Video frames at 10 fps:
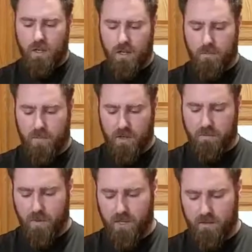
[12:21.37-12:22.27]
kind of get
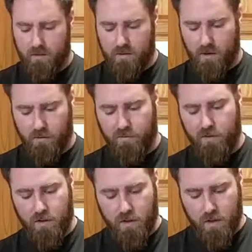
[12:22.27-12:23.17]
big pieces of
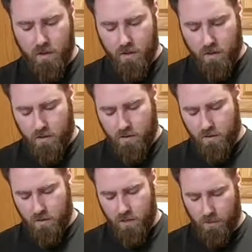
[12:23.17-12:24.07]

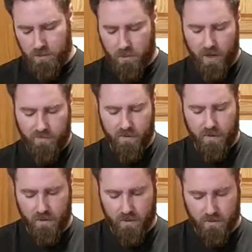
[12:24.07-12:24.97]
shepherd's pie
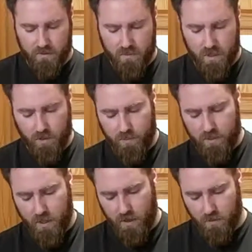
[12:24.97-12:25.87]
filling in your
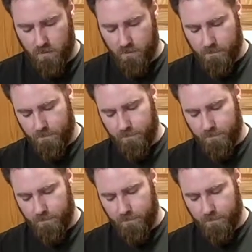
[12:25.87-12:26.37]
potatoes.